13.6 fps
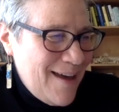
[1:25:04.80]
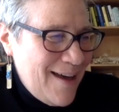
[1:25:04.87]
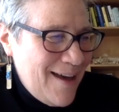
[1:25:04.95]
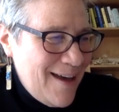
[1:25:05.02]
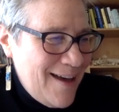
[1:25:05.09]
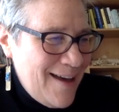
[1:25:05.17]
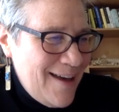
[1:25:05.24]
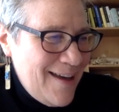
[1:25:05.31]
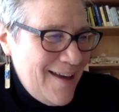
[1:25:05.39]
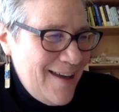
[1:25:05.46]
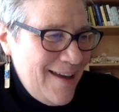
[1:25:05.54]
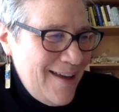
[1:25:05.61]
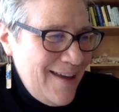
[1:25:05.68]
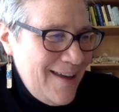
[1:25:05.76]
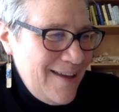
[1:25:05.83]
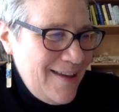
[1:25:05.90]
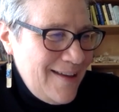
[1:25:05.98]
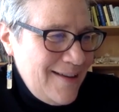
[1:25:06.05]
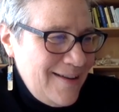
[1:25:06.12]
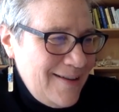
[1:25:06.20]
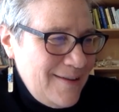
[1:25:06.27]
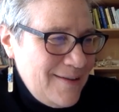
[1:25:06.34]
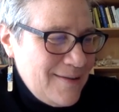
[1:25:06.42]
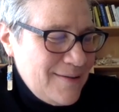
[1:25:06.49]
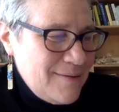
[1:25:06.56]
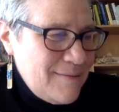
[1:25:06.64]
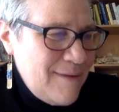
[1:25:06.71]
I,
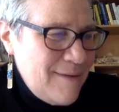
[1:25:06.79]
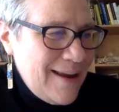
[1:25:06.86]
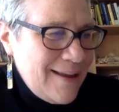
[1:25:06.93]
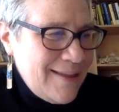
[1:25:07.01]
well,